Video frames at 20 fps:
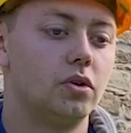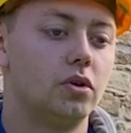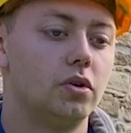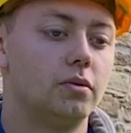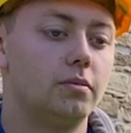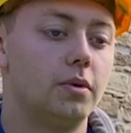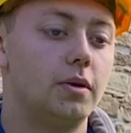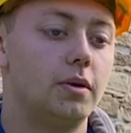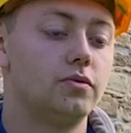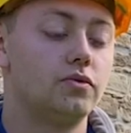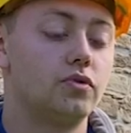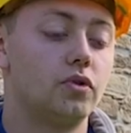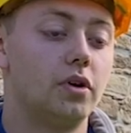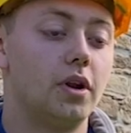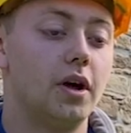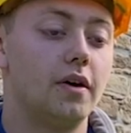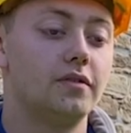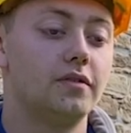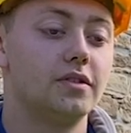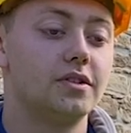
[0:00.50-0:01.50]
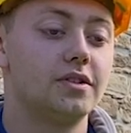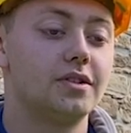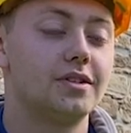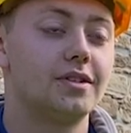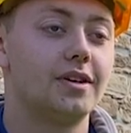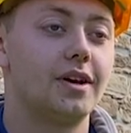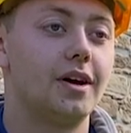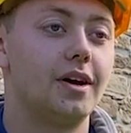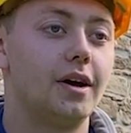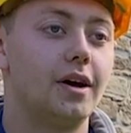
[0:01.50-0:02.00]
my name's Ron Evans.
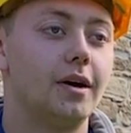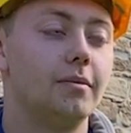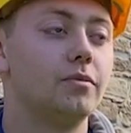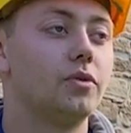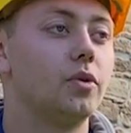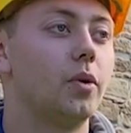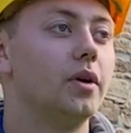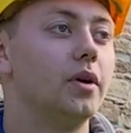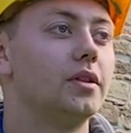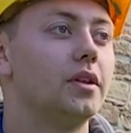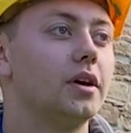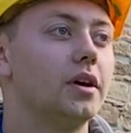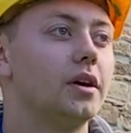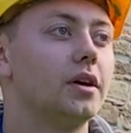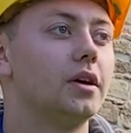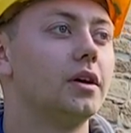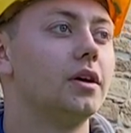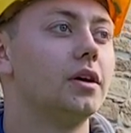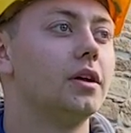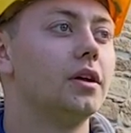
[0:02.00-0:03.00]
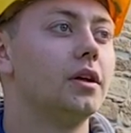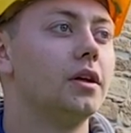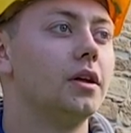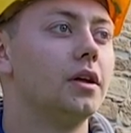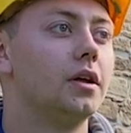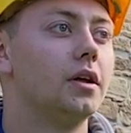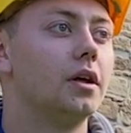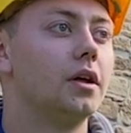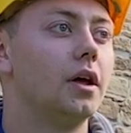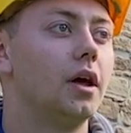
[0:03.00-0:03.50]
I'm 20.
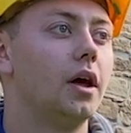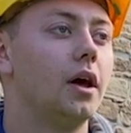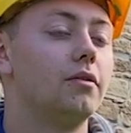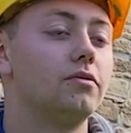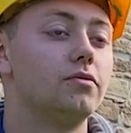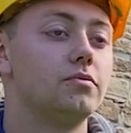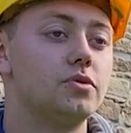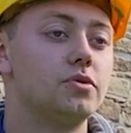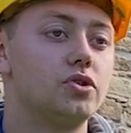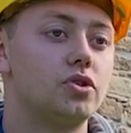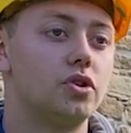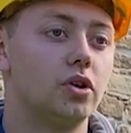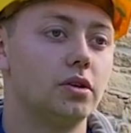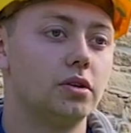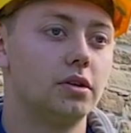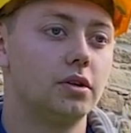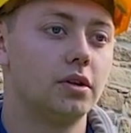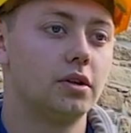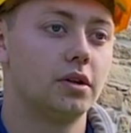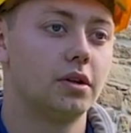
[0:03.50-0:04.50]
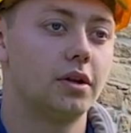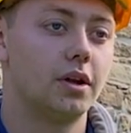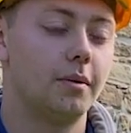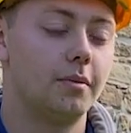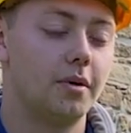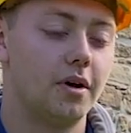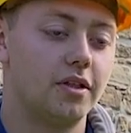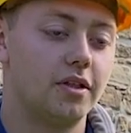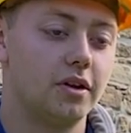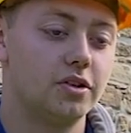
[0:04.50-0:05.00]
I'm from Stuarton. I'm
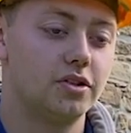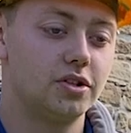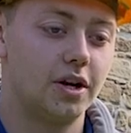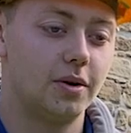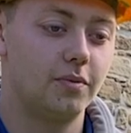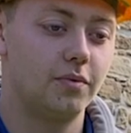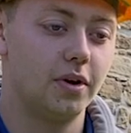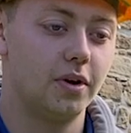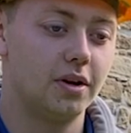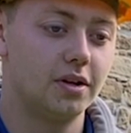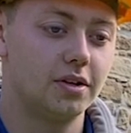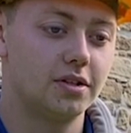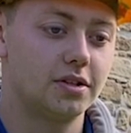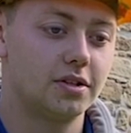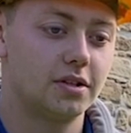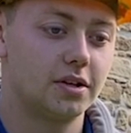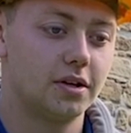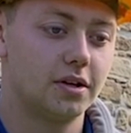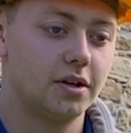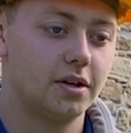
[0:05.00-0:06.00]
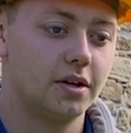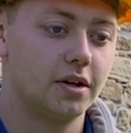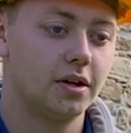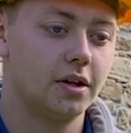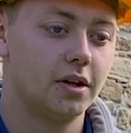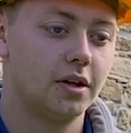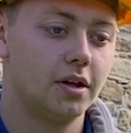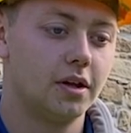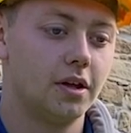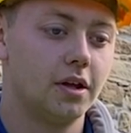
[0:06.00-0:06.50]
a third year apprentice,
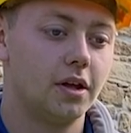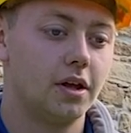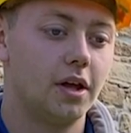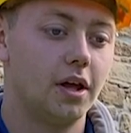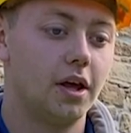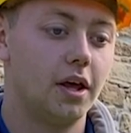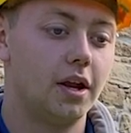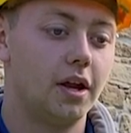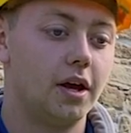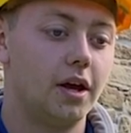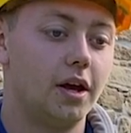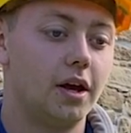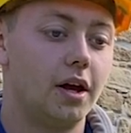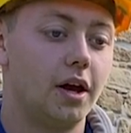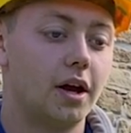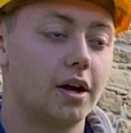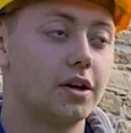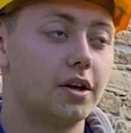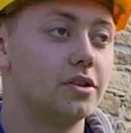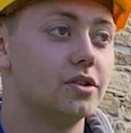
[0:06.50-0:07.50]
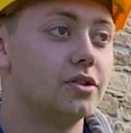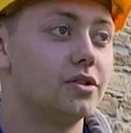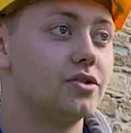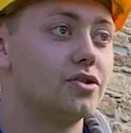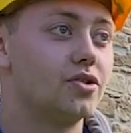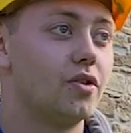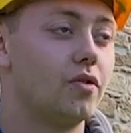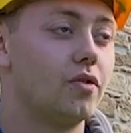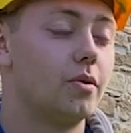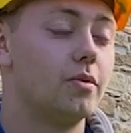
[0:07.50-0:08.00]
and I can
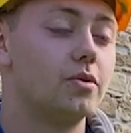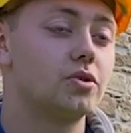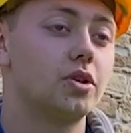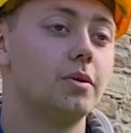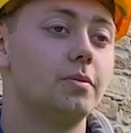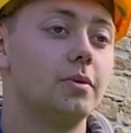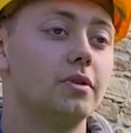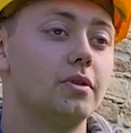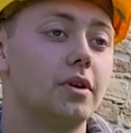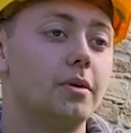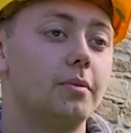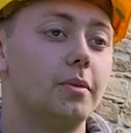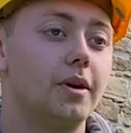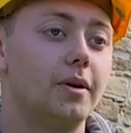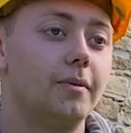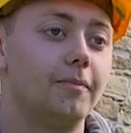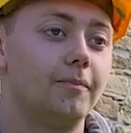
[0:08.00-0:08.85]
silver out scoop under a minute.